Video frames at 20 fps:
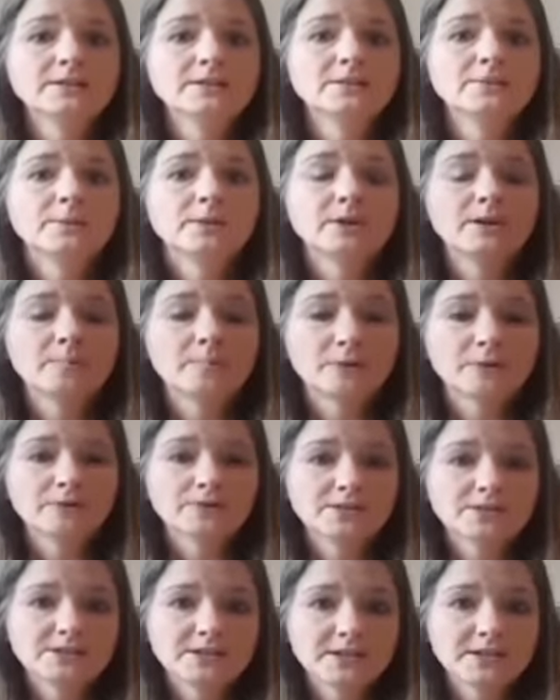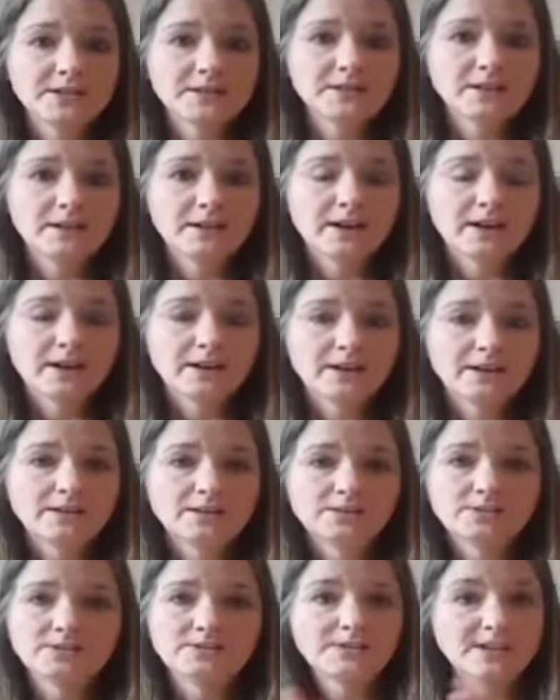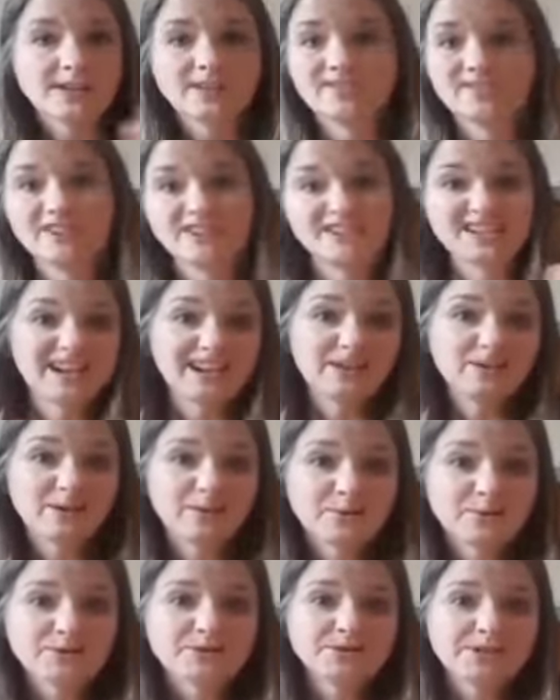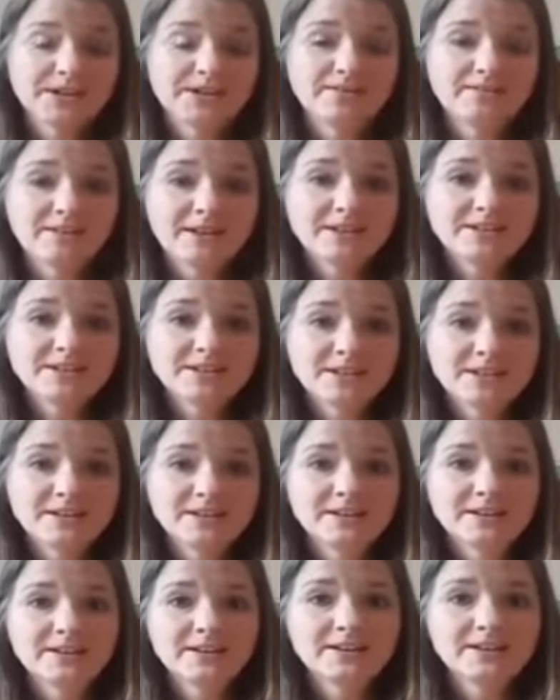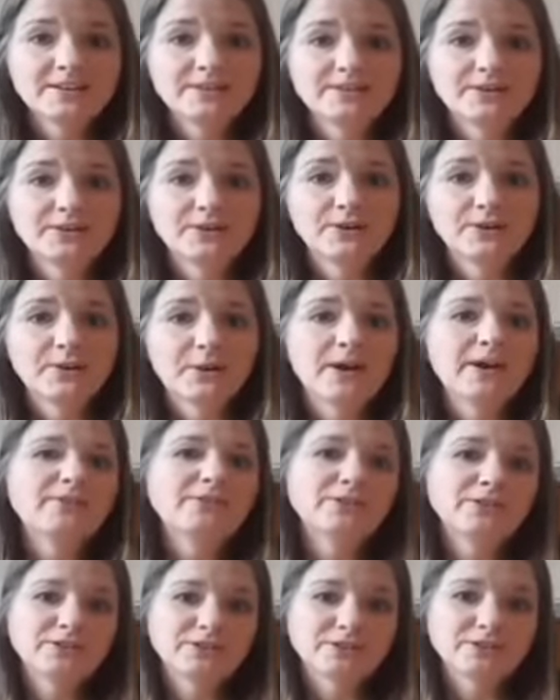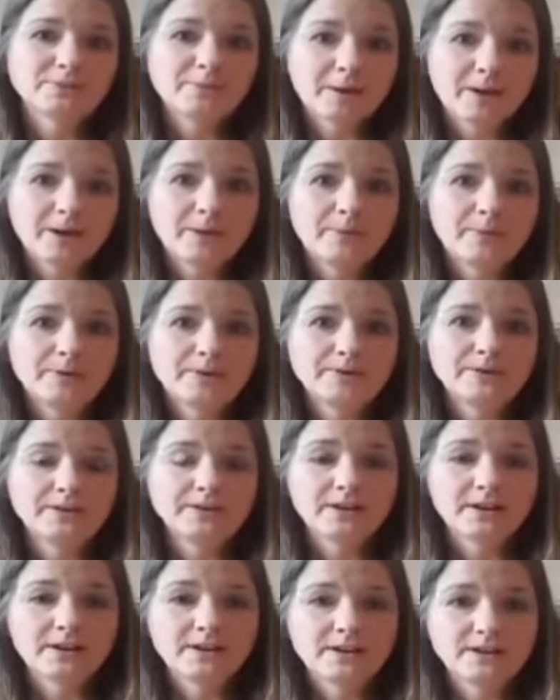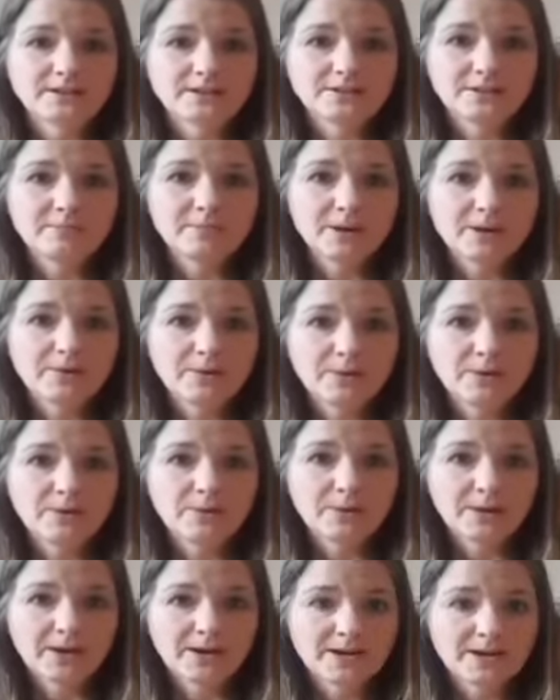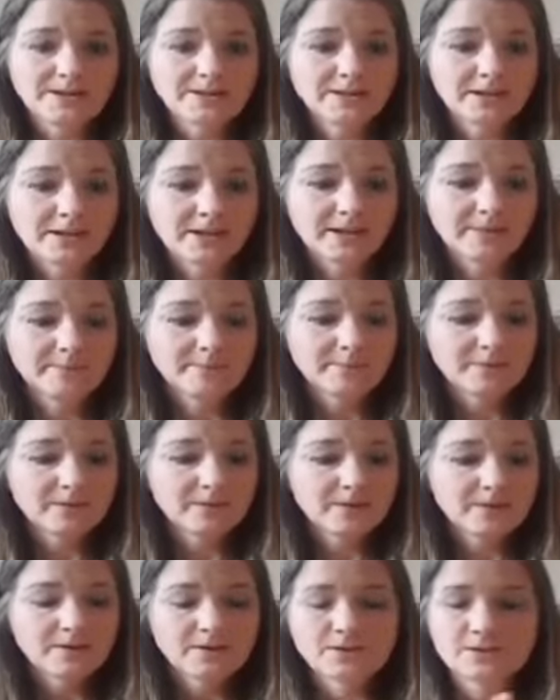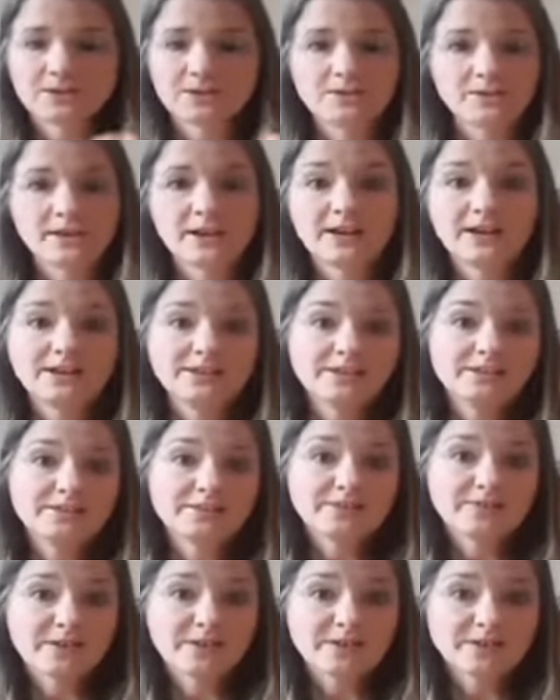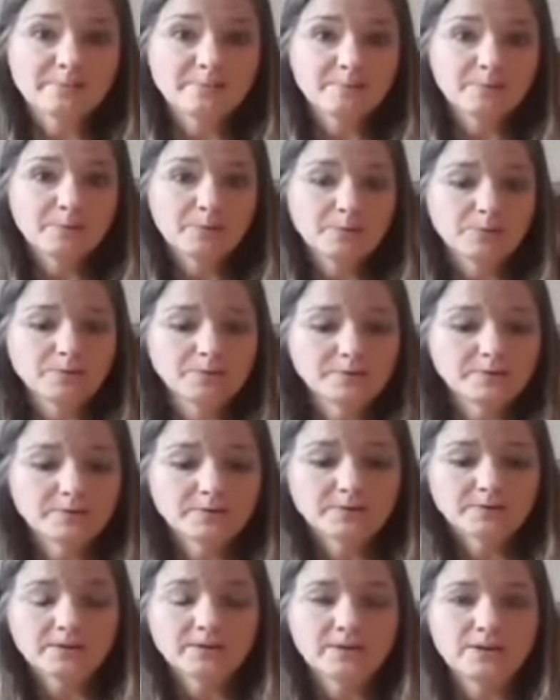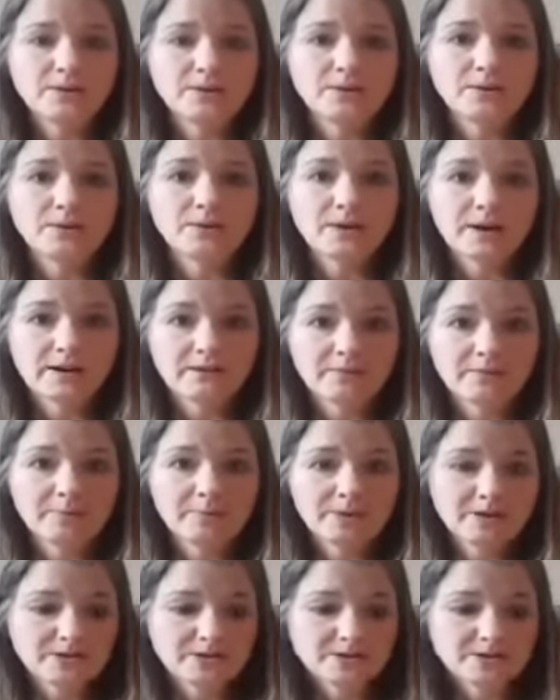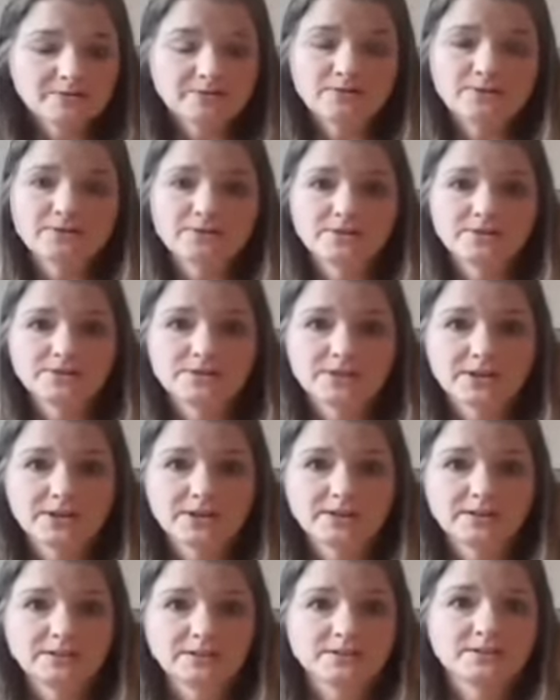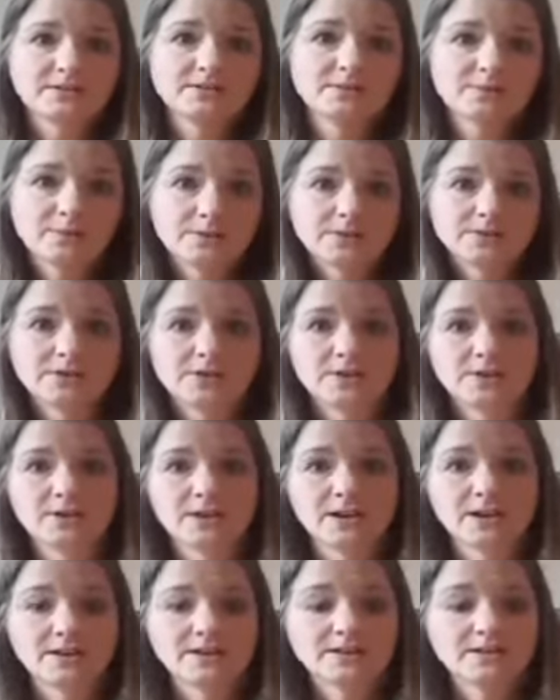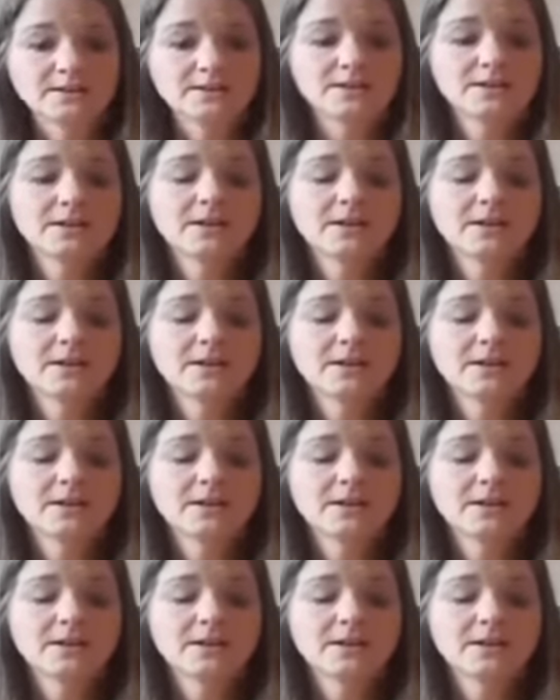where you post it in, and decorate it how you want to decorate it. So you don't have to buy one. You can actually make one quite easily. So the idea is very simple. You have the pictures in front of the child with the targets,